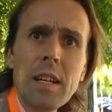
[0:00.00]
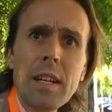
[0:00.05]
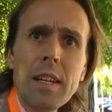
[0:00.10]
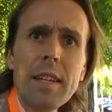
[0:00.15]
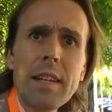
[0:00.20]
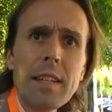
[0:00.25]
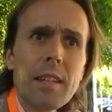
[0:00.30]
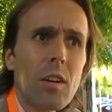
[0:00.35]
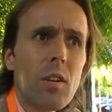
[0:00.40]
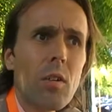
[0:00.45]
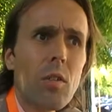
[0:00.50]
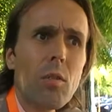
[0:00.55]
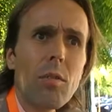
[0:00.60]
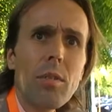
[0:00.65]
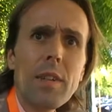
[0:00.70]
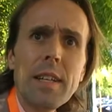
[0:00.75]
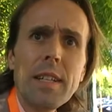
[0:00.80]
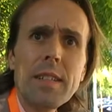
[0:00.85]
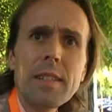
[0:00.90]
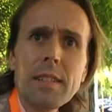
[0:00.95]
that all
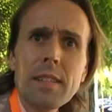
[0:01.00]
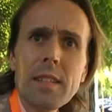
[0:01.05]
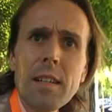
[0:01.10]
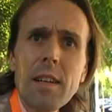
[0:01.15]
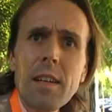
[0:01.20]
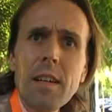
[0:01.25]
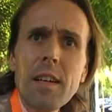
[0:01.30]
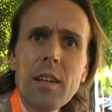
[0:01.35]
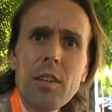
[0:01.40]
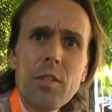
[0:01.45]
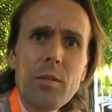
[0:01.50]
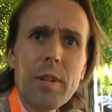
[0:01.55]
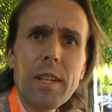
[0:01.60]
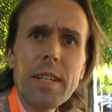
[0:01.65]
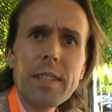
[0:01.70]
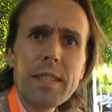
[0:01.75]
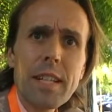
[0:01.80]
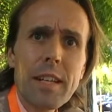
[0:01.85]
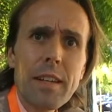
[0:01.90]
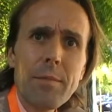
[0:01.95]
these
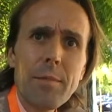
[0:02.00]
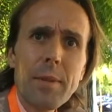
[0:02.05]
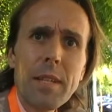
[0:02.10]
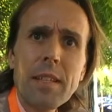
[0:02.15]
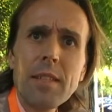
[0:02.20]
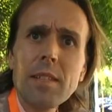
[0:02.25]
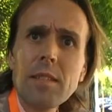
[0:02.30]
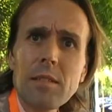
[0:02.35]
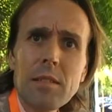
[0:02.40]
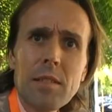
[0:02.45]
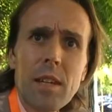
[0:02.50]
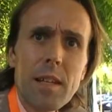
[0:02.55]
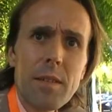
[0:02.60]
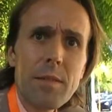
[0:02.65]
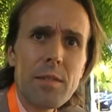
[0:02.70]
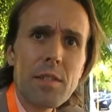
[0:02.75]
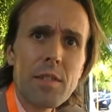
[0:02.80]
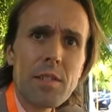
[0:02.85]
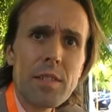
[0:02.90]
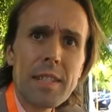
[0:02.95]
Greeks have been uh,
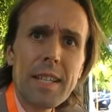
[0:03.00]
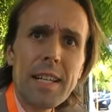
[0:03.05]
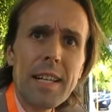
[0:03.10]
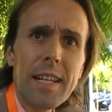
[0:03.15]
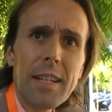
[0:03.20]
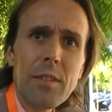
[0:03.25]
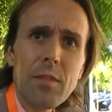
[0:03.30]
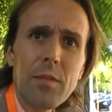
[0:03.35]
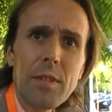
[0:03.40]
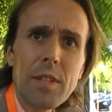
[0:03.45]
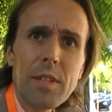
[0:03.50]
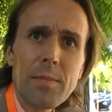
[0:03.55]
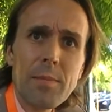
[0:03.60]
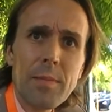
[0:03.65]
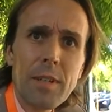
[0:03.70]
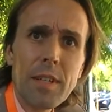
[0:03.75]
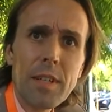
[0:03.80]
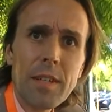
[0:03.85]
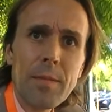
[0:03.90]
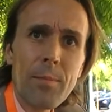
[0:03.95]
stealing all this
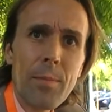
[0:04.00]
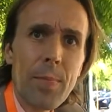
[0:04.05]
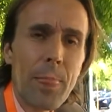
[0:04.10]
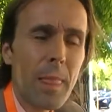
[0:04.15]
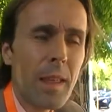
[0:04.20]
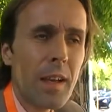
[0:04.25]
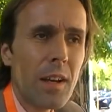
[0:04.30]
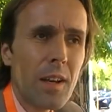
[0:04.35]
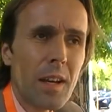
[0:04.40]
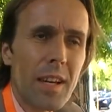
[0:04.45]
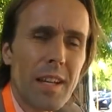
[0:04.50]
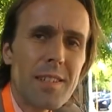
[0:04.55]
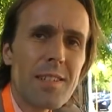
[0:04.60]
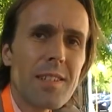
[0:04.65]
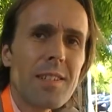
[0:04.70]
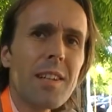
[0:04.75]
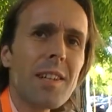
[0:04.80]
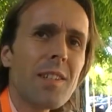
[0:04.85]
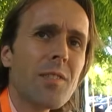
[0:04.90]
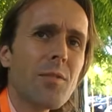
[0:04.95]
money. It's
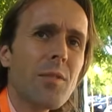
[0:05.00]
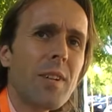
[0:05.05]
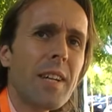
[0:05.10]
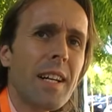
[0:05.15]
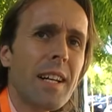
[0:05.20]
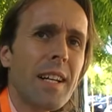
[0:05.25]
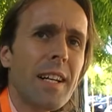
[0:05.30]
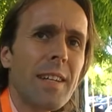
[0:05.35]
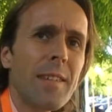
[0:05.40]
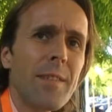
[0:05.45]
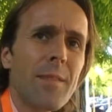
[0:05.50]
not really